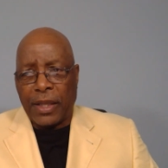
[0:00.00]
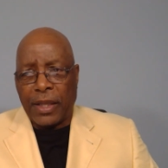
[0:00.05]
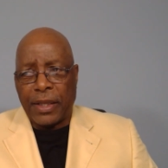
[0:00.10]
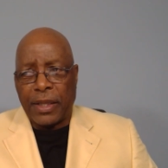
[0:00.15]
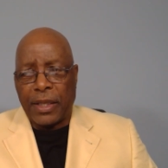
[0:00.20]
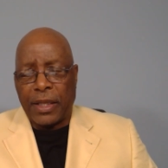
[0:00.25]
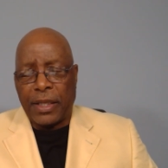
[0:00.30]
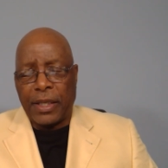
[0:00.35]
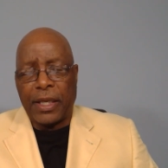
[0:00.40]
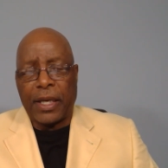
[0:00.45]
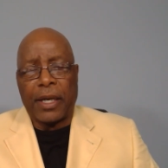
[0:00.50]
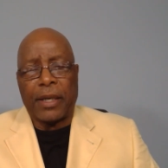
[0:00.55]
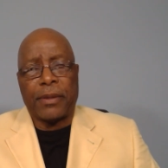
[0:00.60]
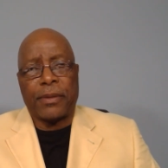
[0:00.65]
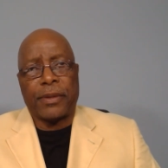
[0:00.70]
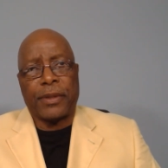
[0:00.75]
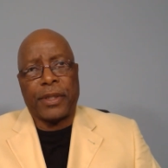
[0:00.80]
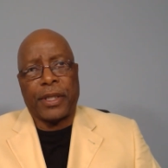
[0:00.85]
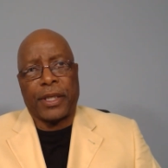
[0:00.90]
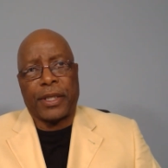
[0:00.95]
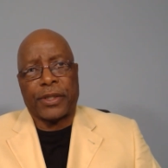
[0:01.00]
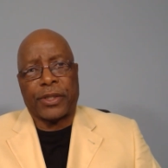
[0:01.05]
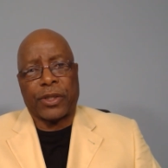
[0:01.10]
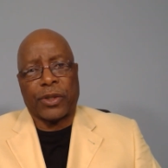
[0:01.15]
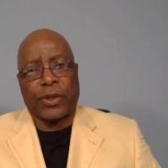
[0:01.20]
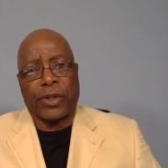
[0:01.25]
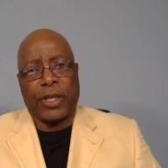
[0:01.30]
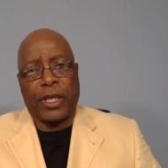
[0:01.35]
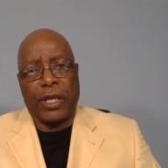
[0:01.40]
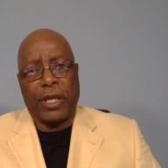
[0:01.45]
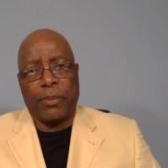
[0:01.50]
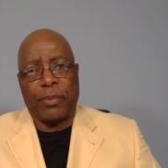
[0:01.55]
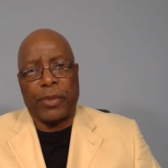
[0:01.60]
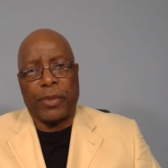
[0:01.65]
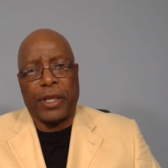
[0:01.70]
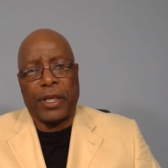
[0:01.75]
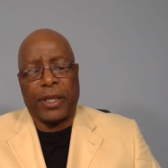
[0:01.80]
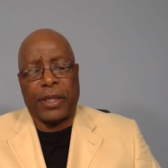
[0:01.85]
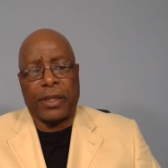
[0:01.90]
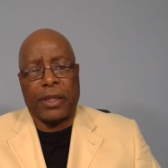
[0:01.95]
Yeah, yeah. So keep
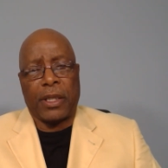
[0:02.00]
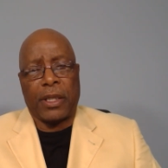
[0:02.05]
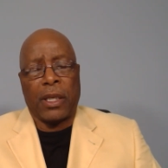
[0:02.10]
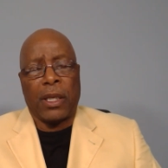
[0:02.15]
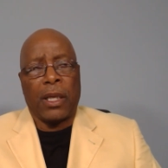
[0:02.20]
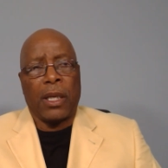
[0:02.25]
in